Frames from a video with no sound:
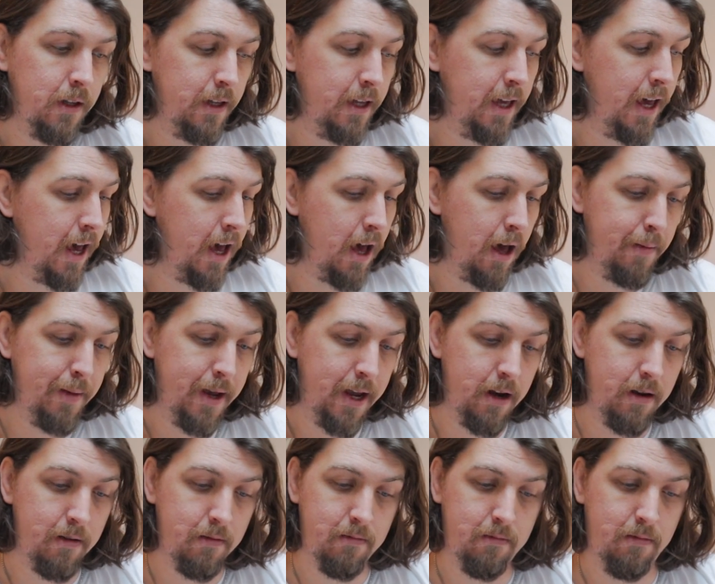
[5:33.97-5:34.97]
yeah, I
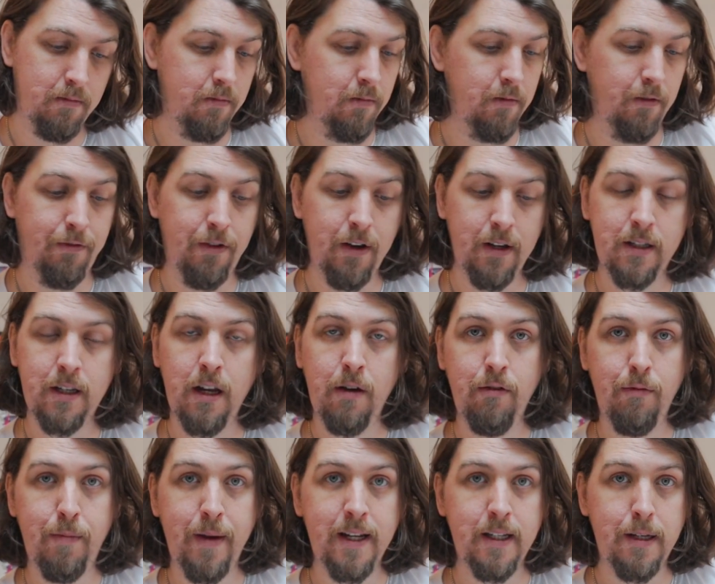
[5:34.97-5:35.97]
mean, first time
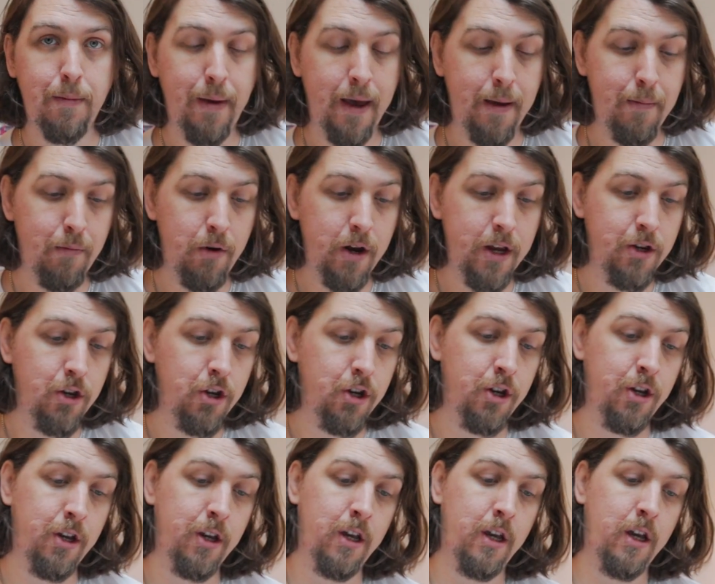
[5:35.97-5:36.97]
we've been to
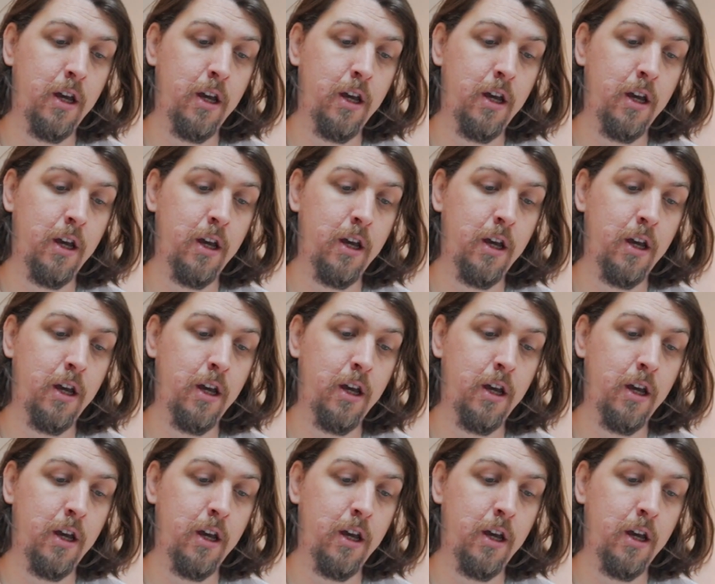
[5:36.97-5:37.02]
Pembridge.